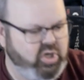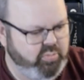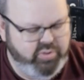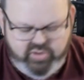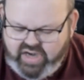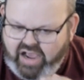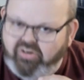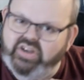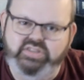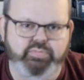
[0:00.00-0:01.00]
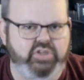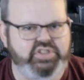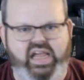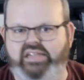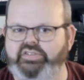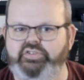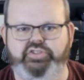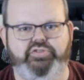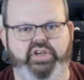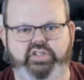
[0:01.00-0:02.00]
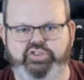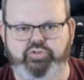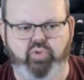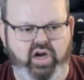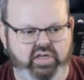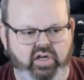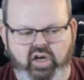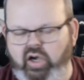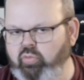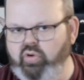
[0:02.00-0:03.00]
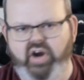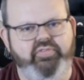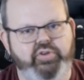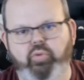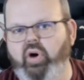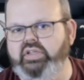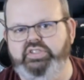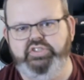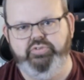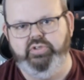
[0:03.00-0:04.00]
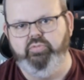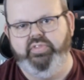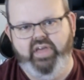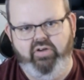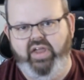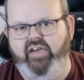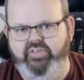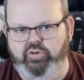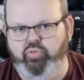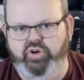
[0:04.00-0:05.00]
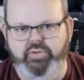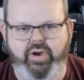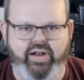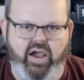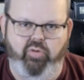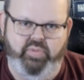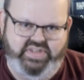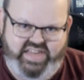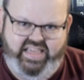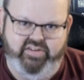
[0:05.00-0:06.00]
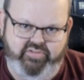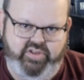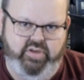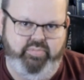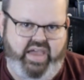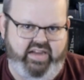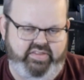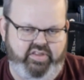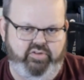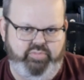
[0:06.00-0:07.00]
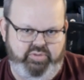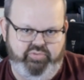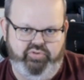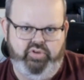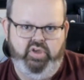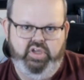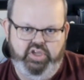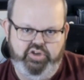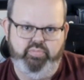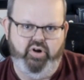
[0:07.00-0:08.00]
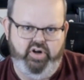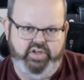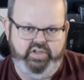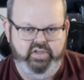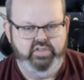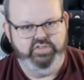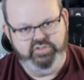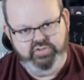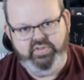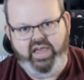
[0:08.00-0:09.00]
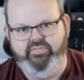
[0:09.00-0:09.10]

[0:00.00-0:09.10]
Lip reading: put out as much Hazardous Terrain as you want, wherever you want to do it, without having to worry about how it might negatively impact the other people in your party. So do that